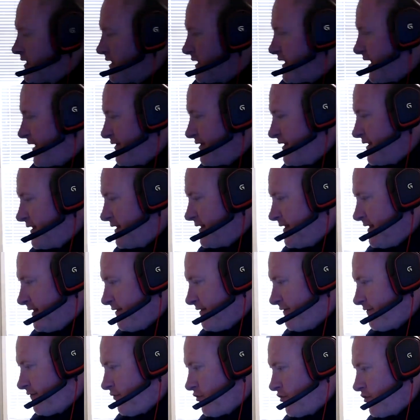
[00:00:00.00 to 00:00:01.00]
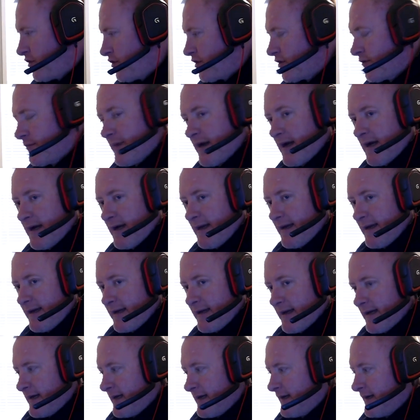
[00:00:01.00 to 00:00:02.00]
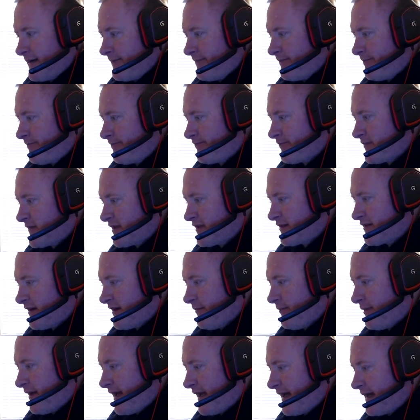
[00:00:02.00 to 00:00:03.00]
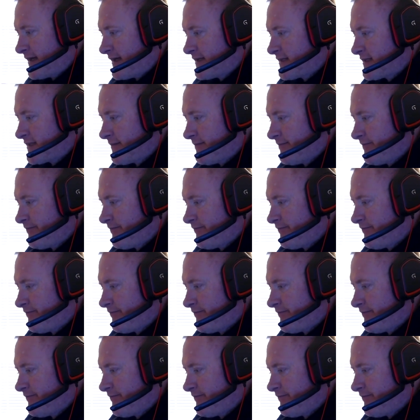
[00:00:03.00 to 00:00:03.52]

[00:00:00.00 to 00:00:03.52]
And then for my thumb pads,